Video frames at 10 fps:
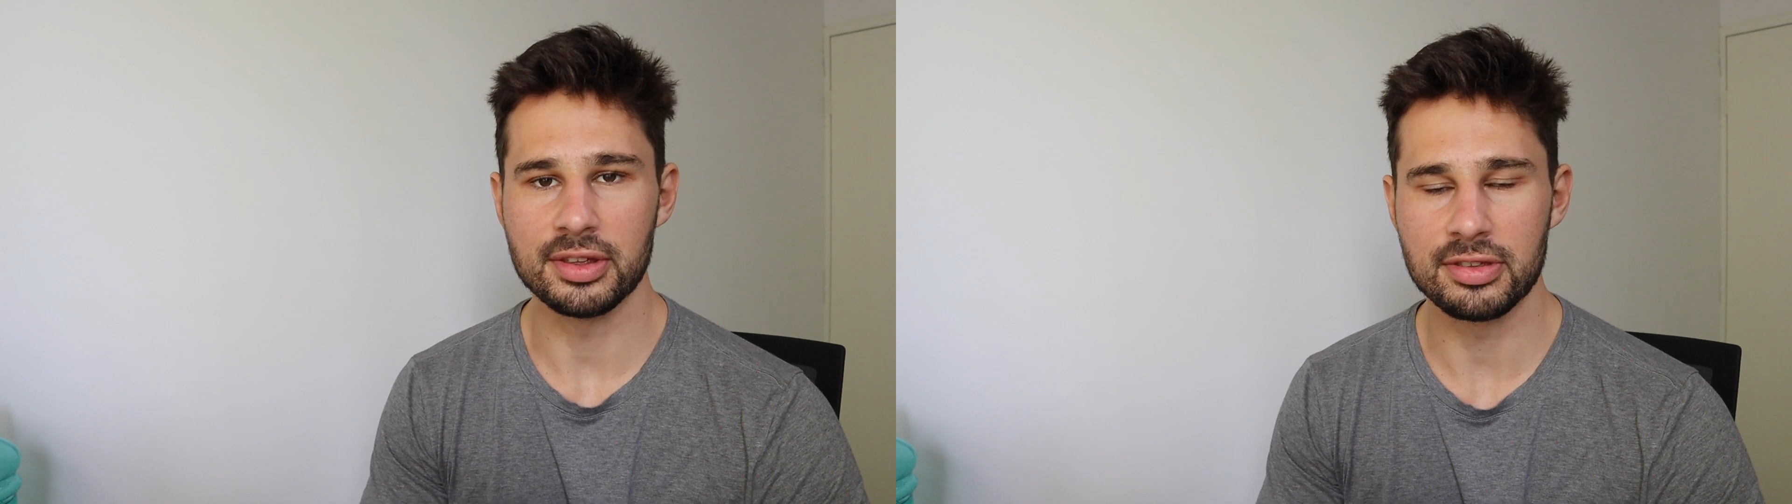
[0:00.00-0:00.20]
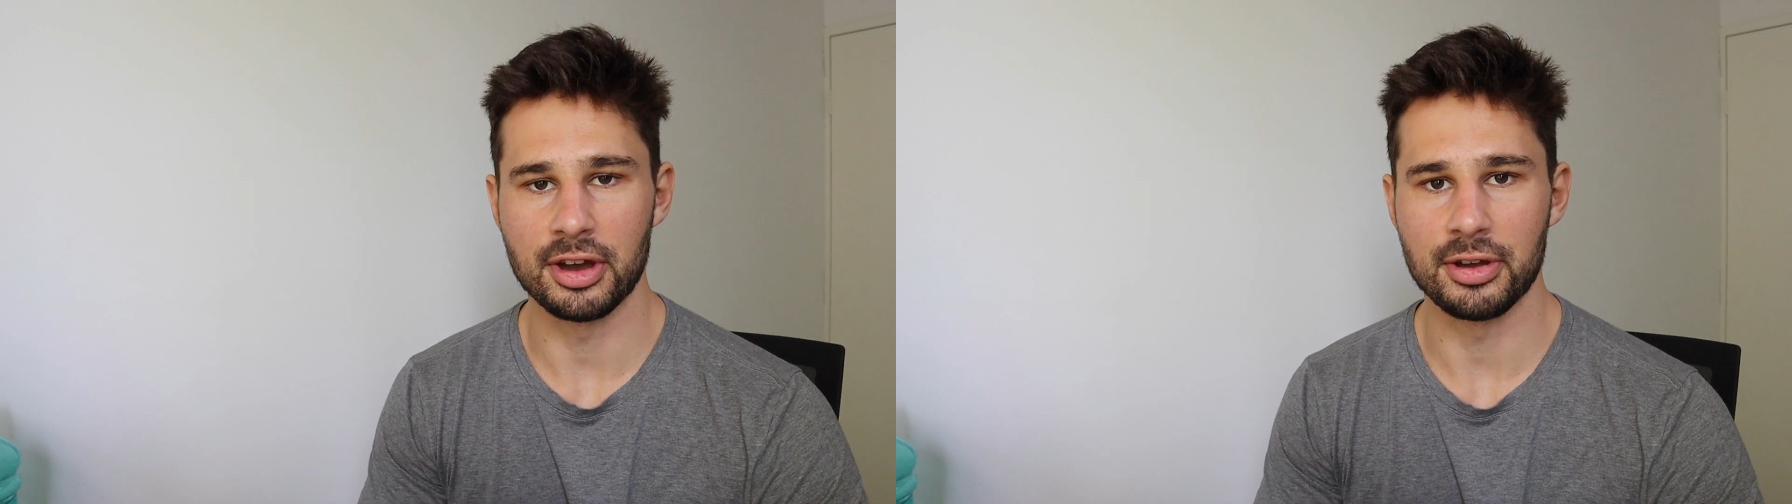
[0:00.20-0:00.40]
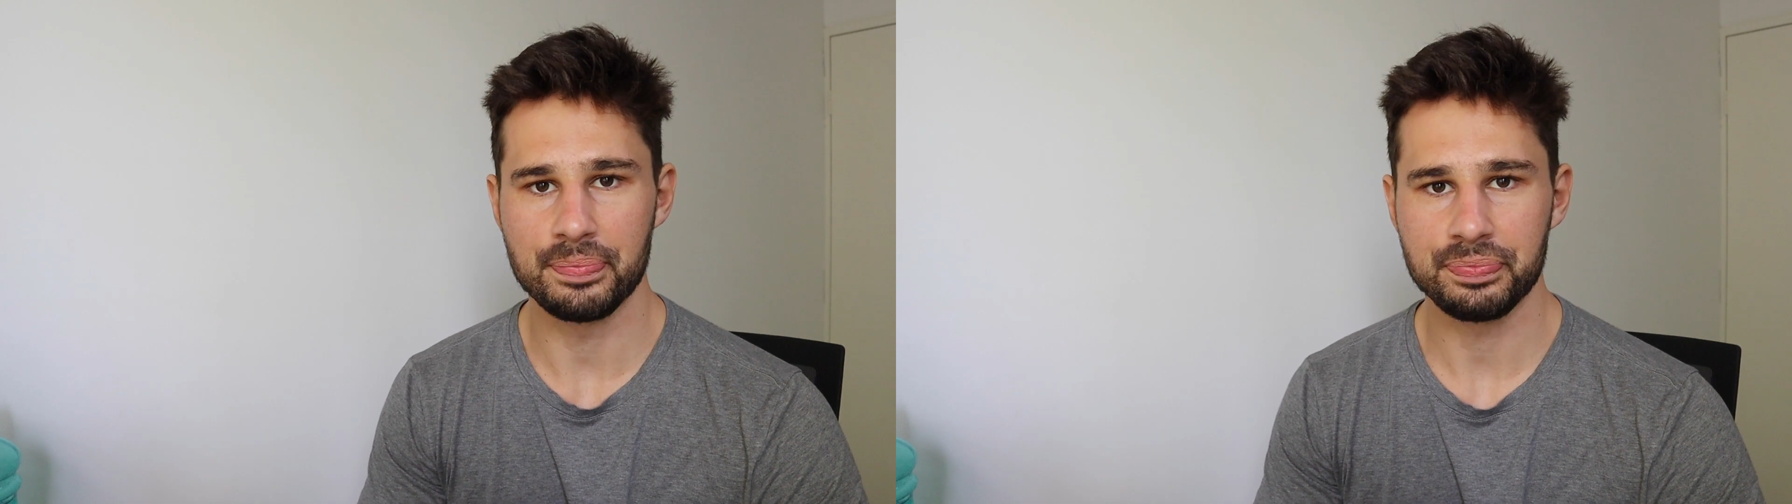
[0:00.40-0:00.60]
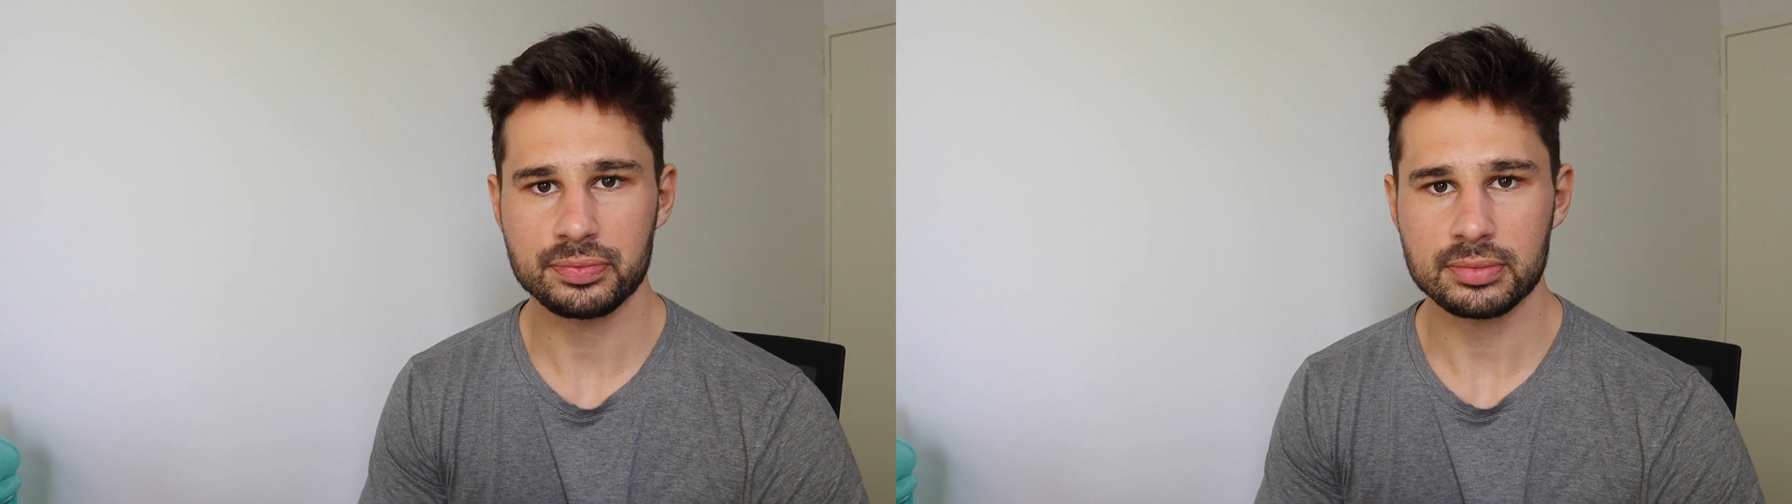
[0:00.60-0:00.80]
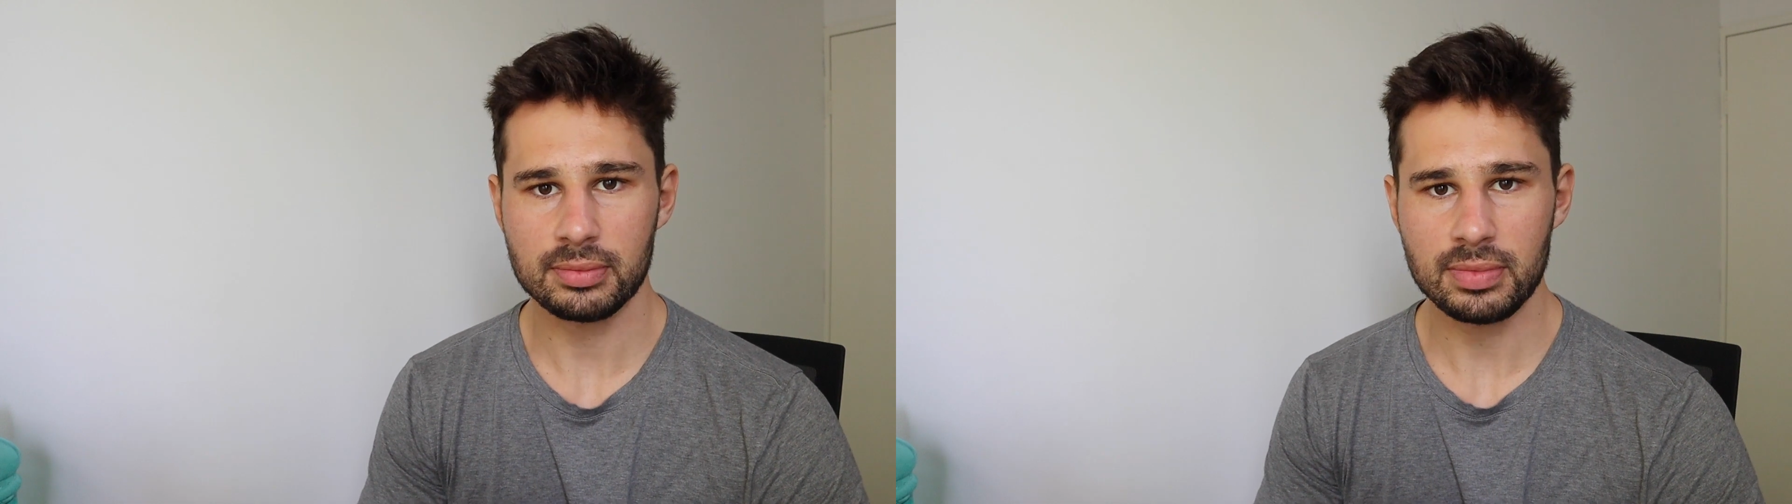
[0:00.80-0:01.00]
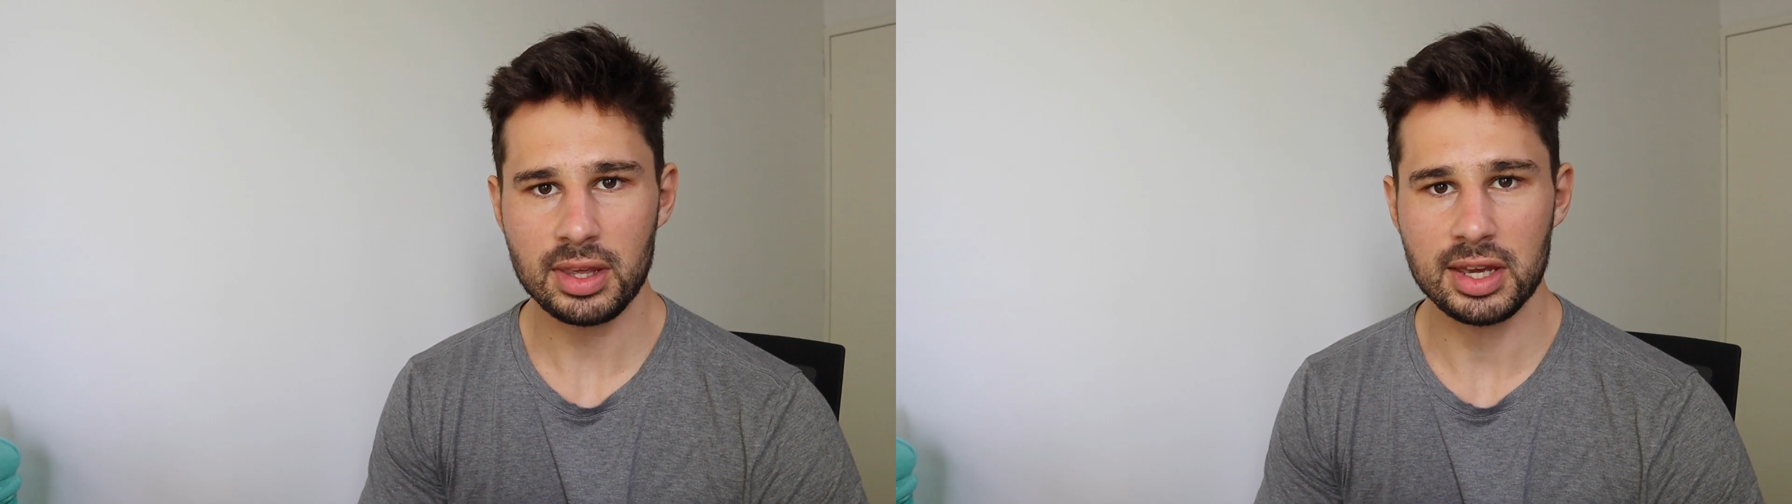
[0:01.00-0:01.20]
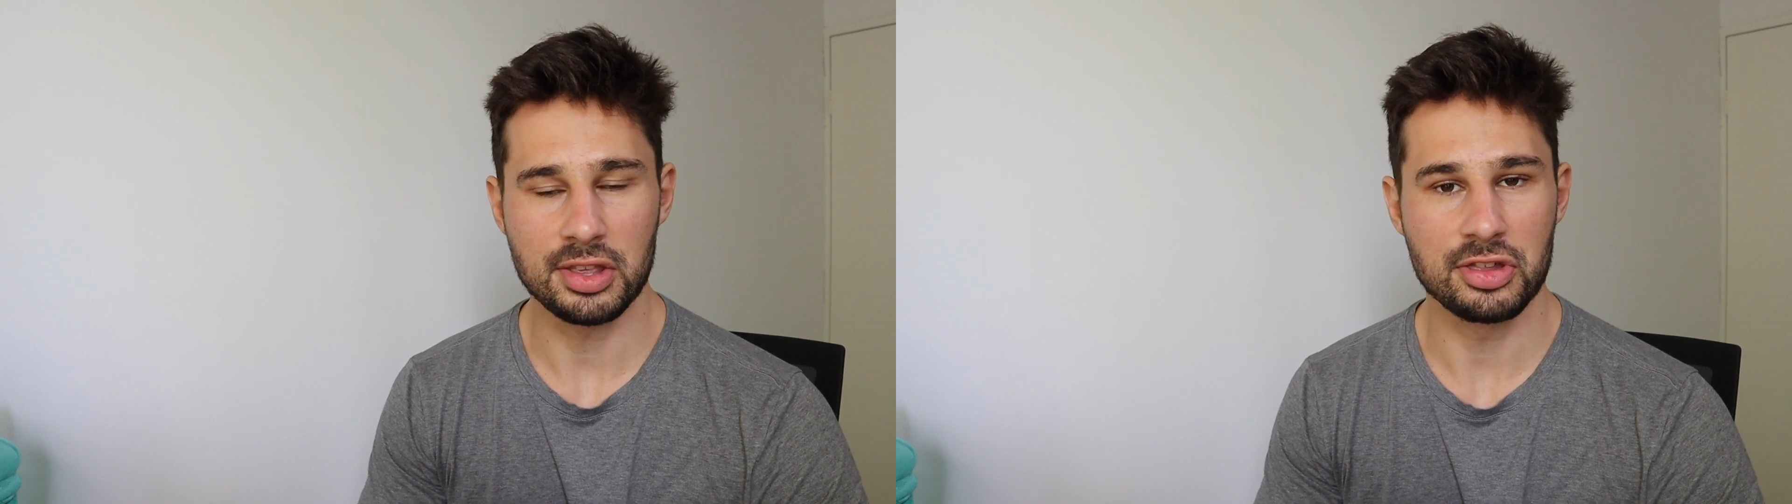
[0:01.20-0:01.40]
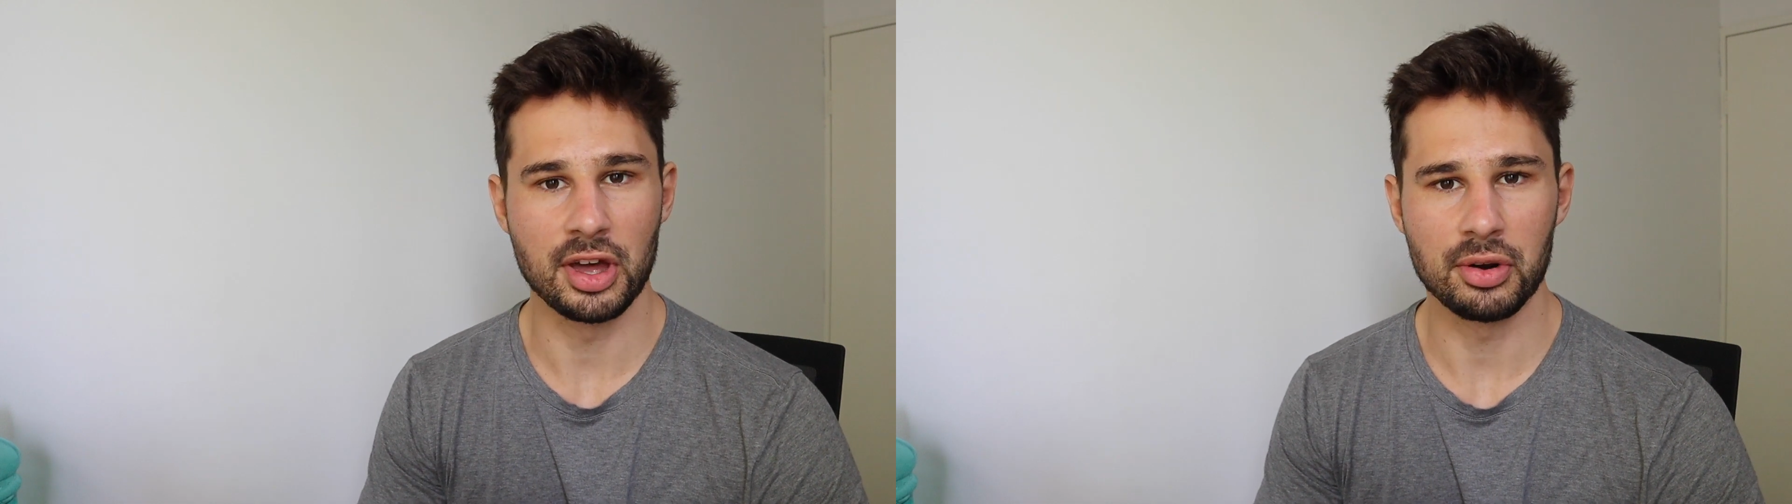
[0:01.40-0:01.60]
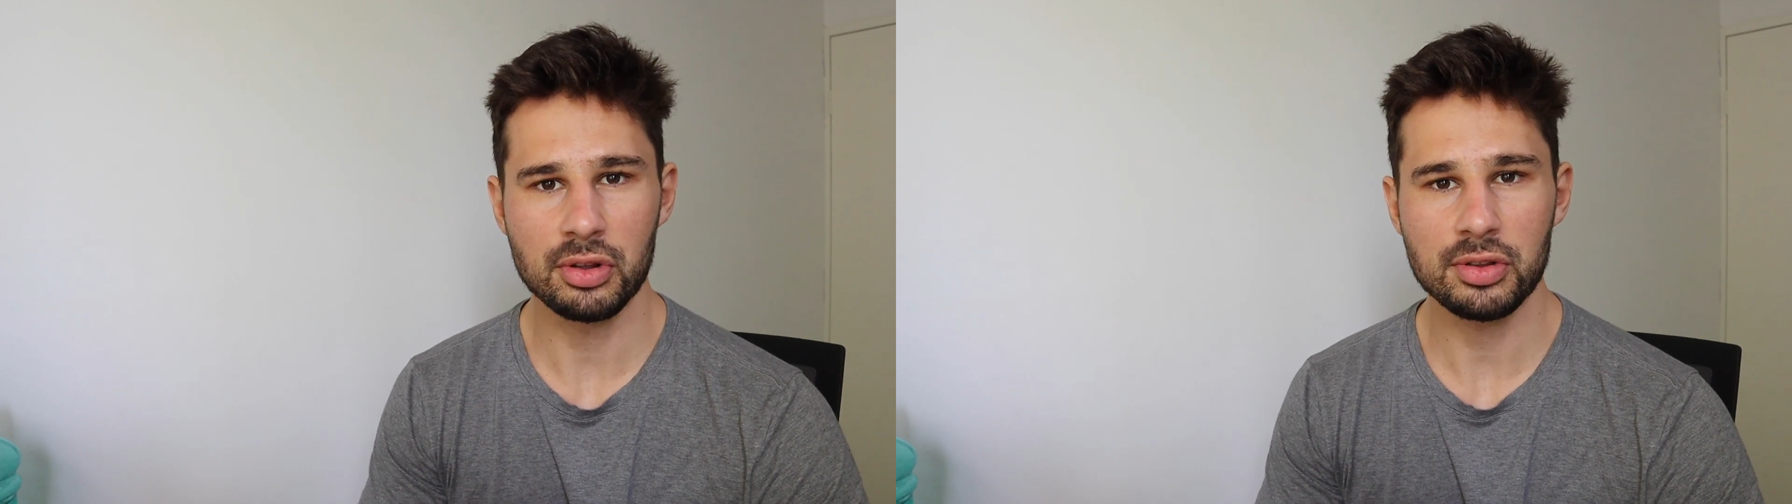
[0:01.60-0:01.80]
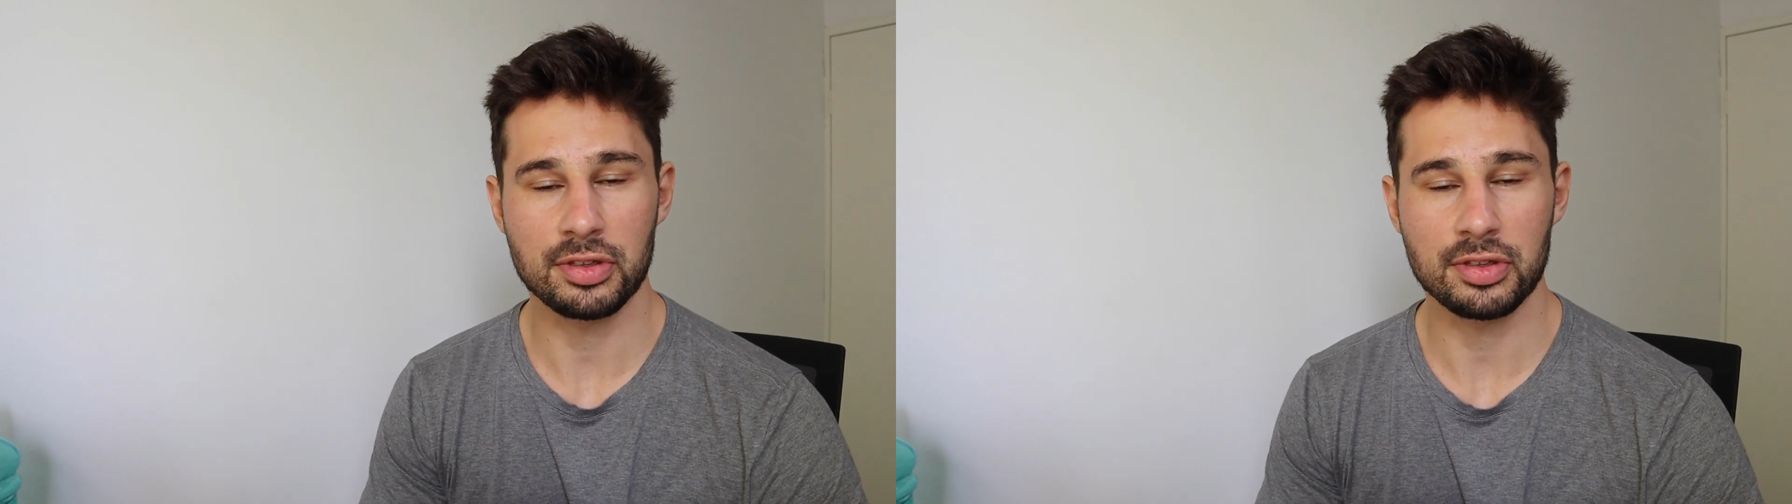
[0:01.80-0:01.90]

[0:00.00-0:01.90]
So in general,